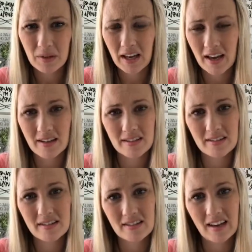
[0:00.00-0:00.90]

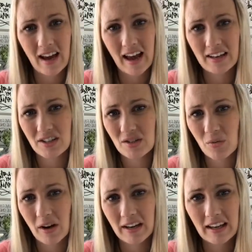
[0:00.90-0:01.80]
because I
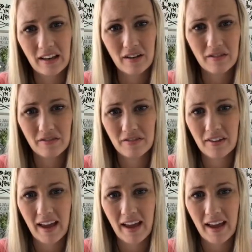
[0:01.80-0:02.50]
just want to give.